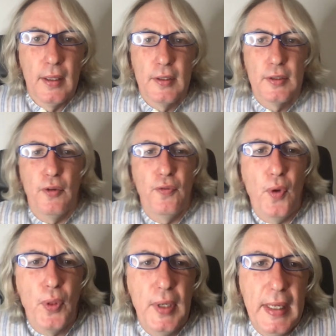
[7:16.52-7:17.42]
So,
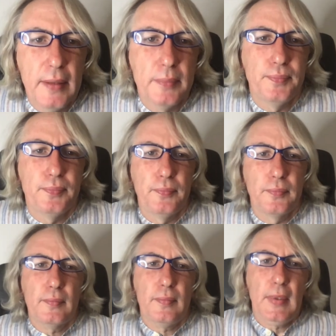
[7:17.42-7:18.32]
fourthly,
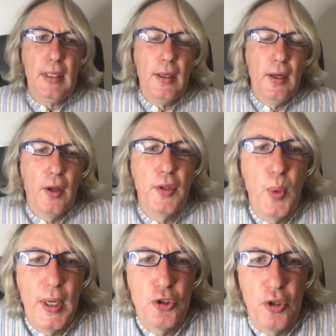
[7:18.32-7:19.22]
on the
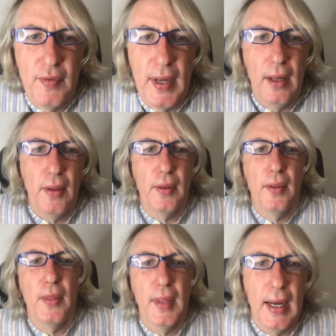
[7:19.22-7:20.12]
question of how
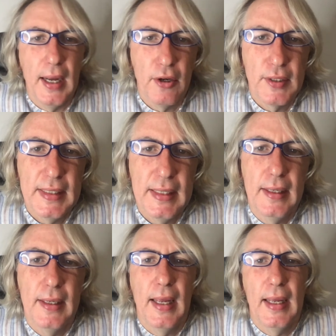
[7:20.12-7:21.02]
the
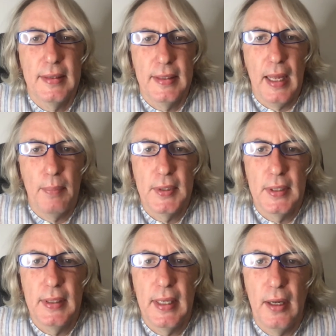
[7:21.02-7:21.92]
IRC has
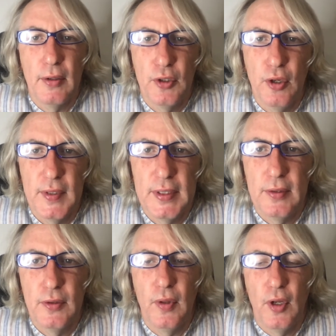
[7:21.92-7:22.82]
adapted our
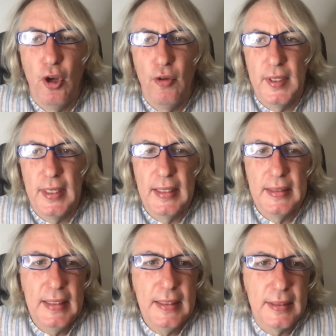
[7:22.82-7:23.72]
services to the COVID
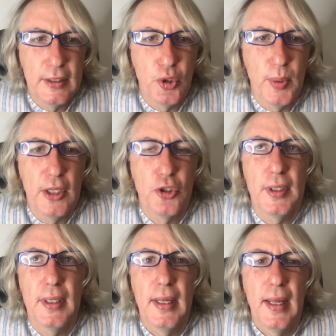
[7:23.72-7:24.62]
nineteen situation,